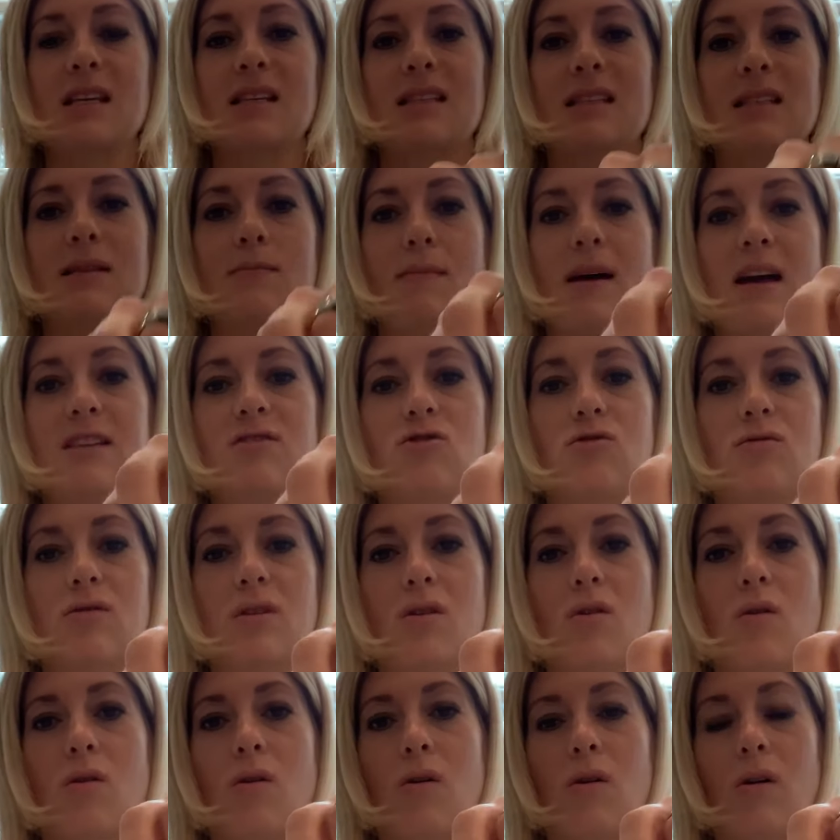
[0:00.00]

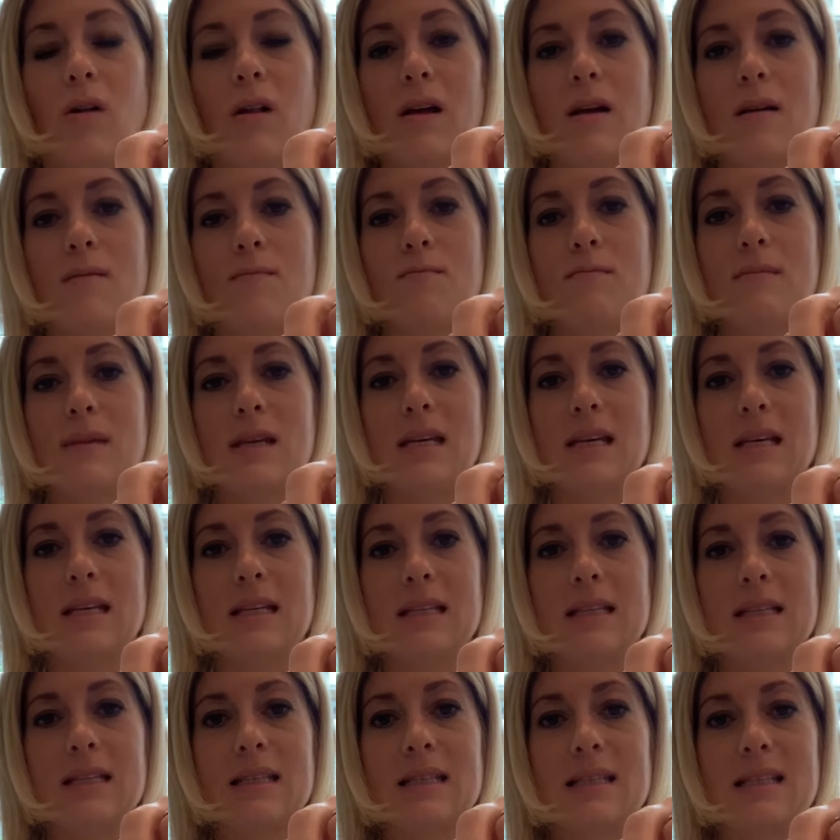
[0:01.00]
symmetrical, it
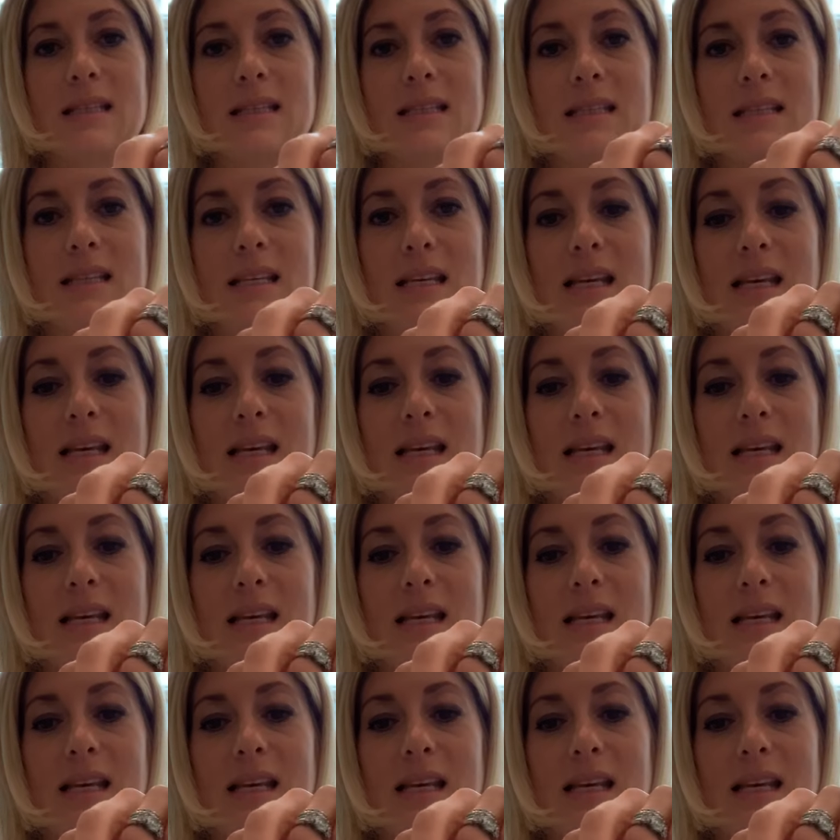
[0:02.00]
means